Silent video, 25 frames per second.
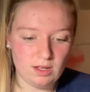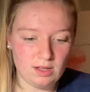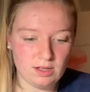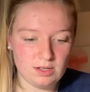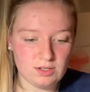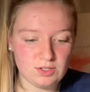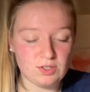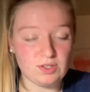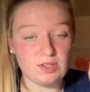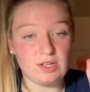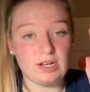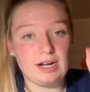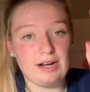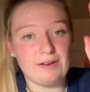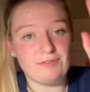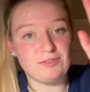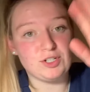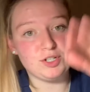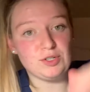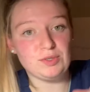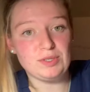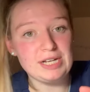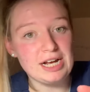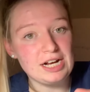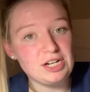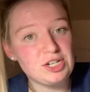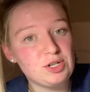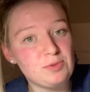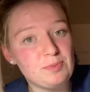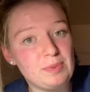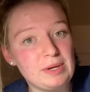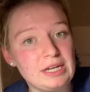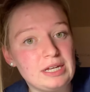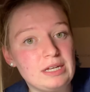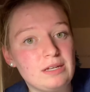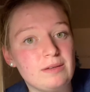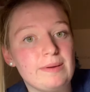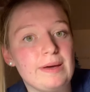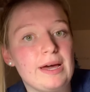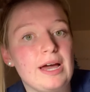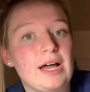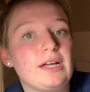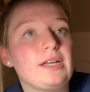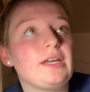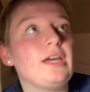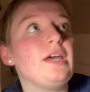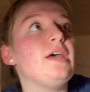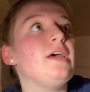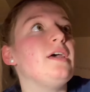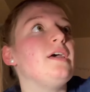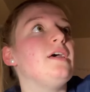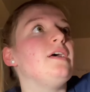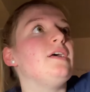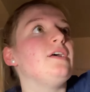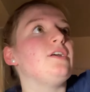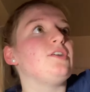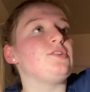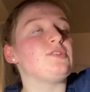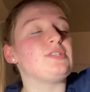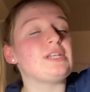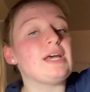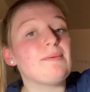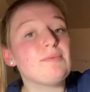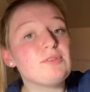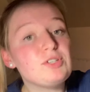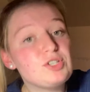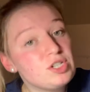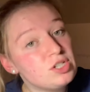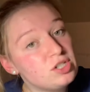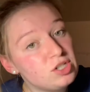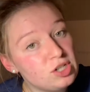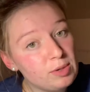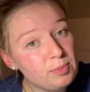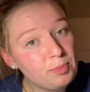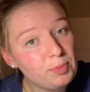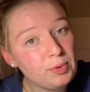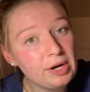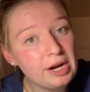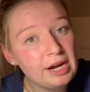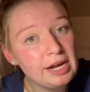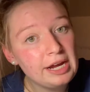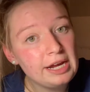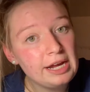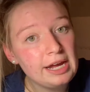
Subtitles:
So then after you attach your piggyback, you establish the drip rate,